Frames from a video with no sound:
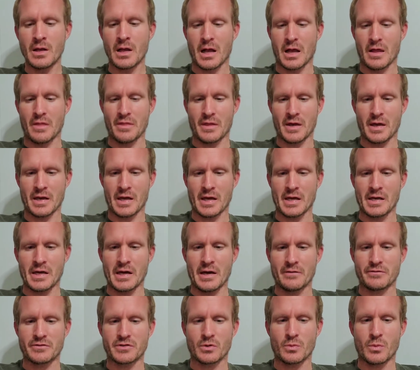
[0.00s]
And then I'd
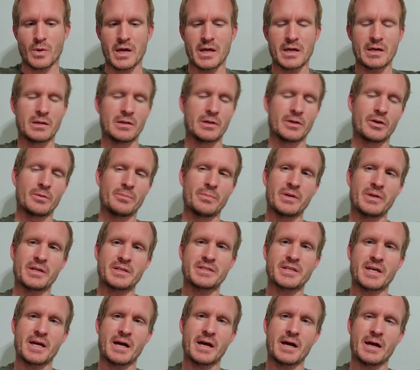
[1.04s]
have to wait a little bit of
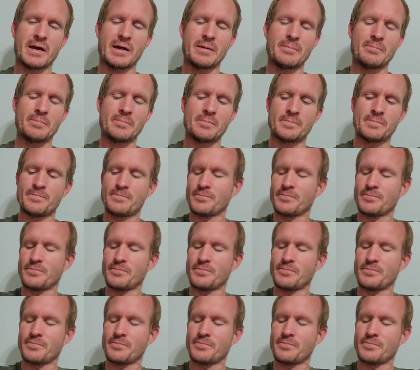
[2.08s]
time